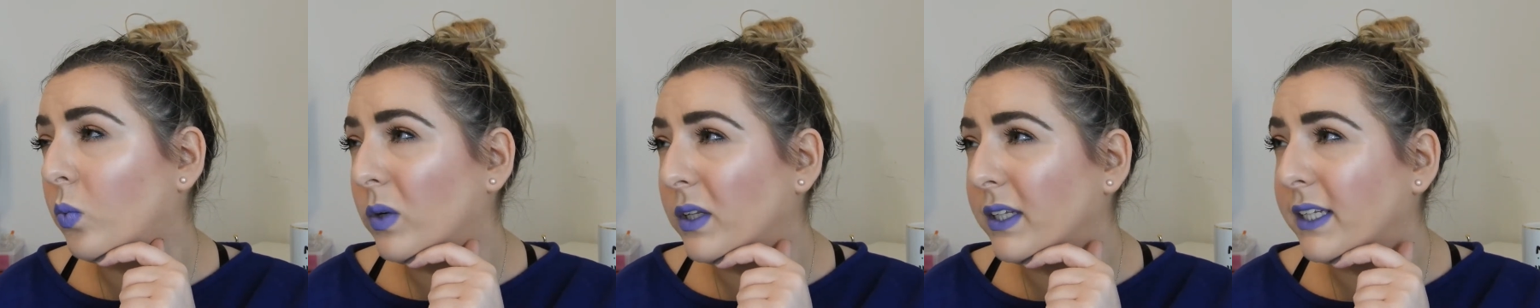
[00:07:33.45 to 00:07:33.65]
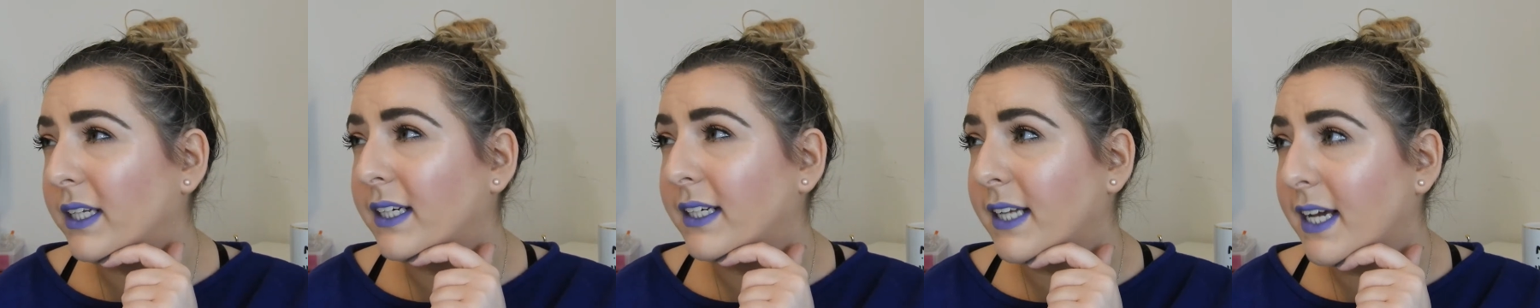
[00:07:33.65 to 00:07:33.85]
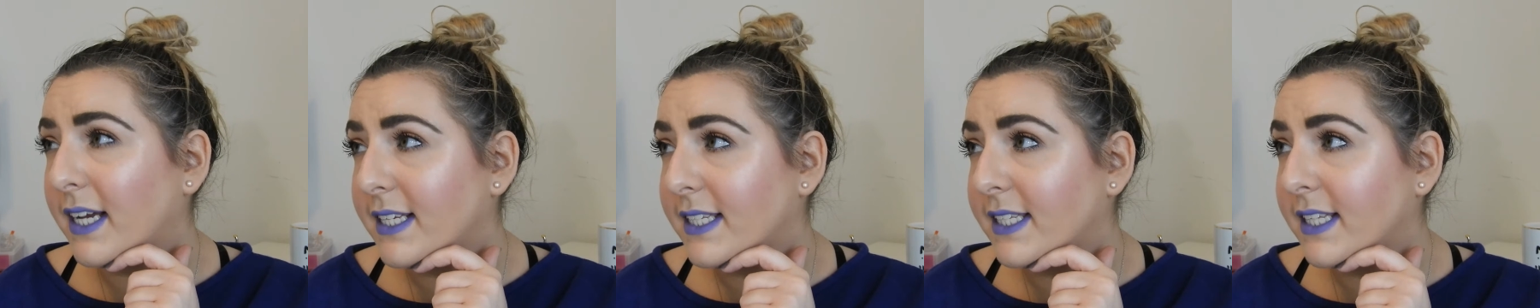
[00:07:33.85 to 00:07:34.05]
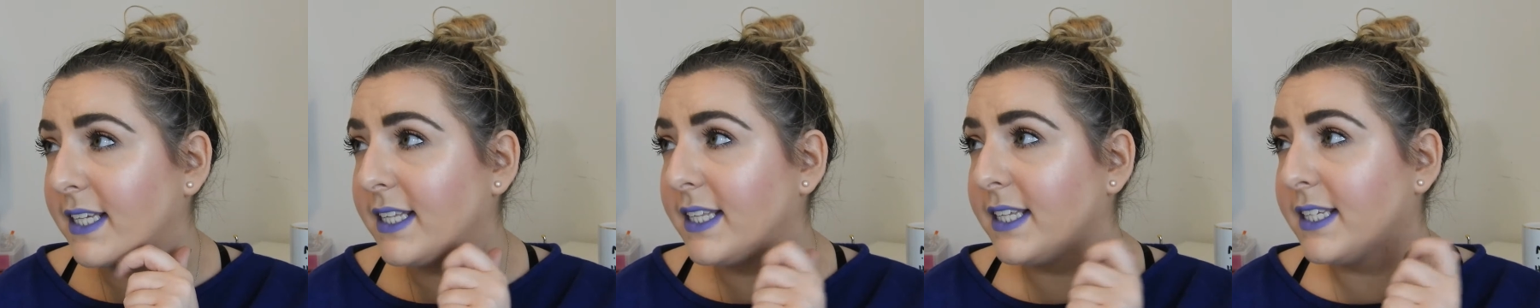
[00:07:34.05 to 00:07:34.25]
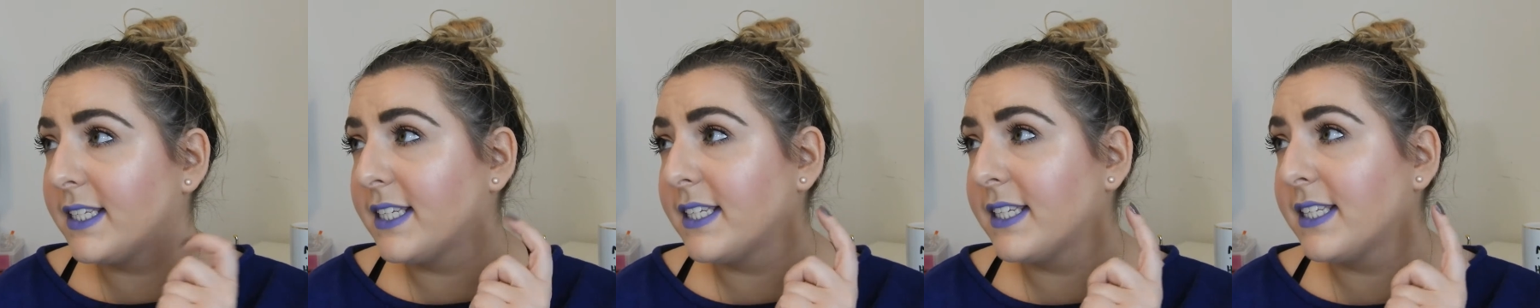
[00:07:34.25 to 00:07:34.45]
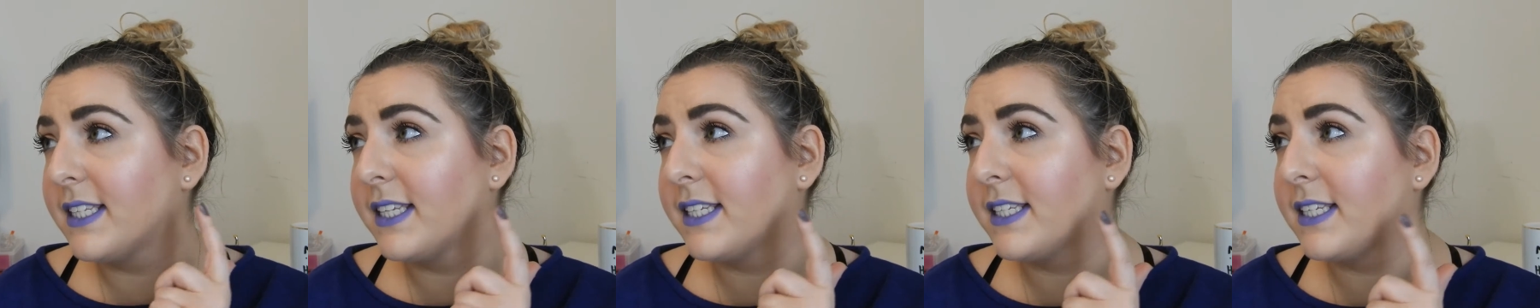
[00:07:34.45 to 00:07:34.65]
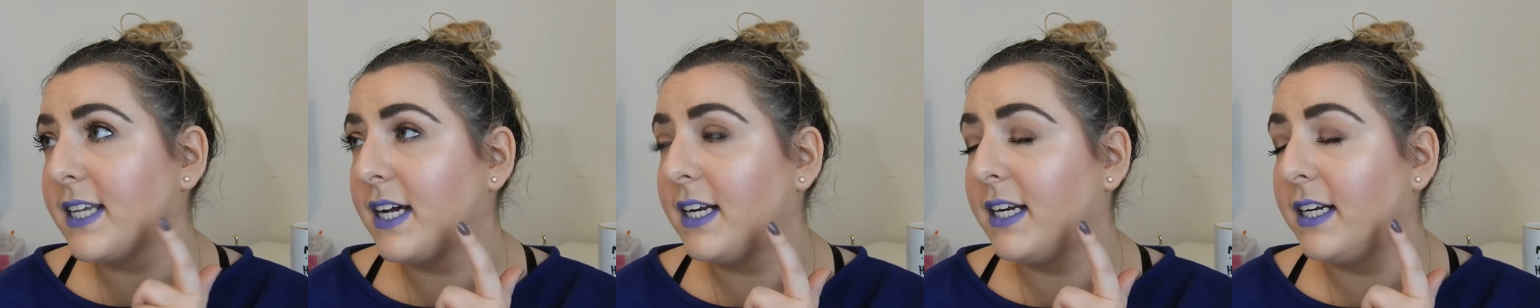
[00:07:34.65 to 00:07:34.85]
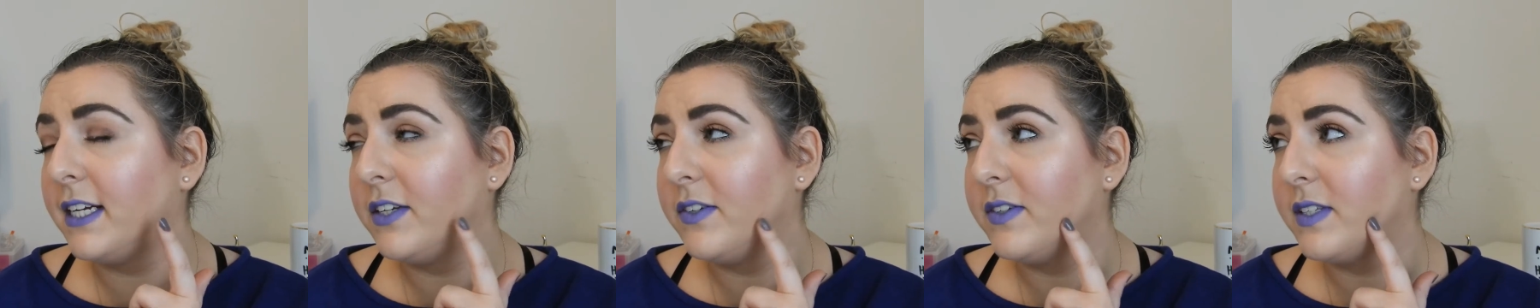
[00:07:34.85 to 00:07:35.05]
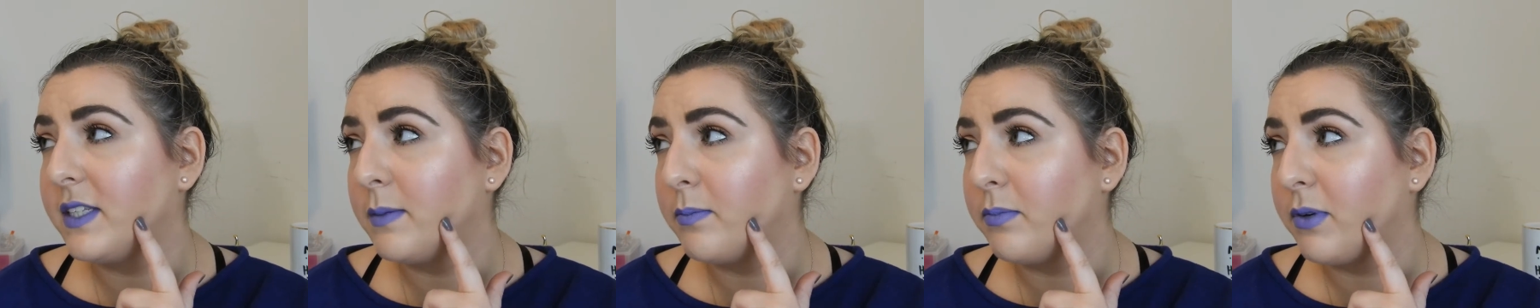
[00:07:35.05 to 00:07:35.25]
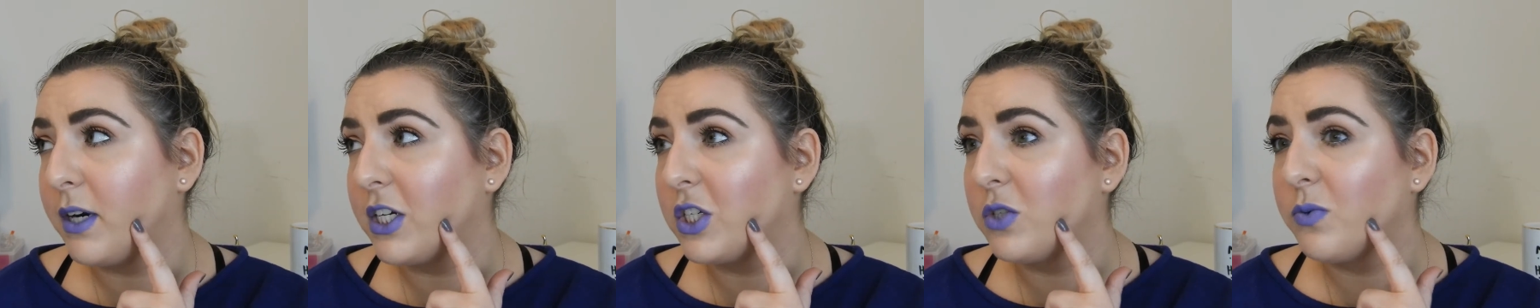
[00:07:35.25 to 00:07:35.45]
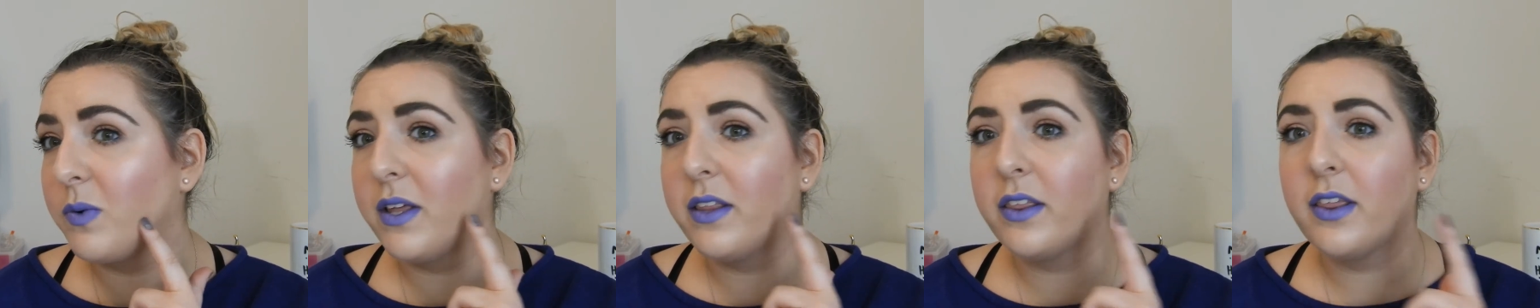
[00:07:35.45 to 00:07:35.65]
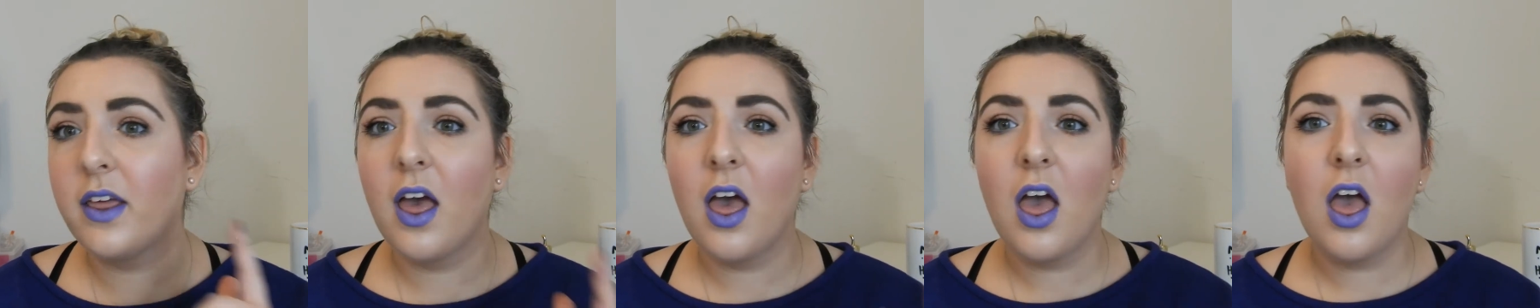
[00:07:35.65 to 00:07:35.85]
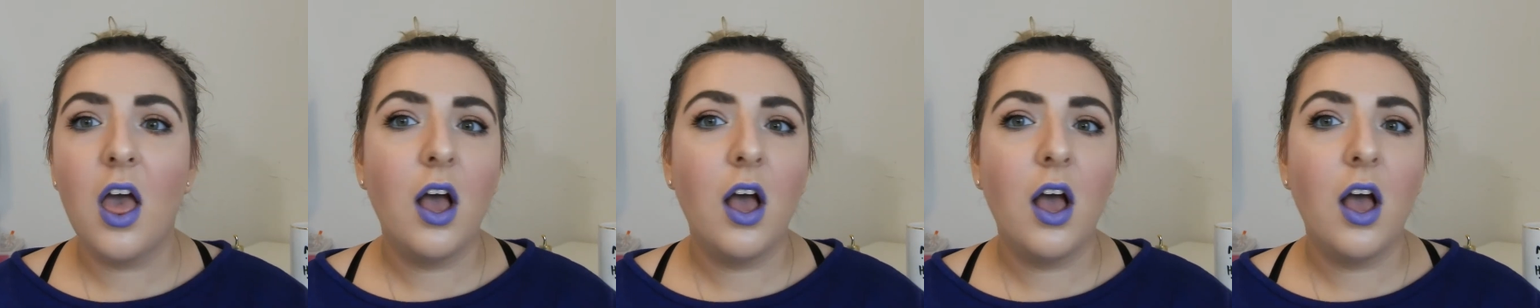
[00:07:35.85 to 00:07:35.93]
really nicely. This is the side I used the brush with.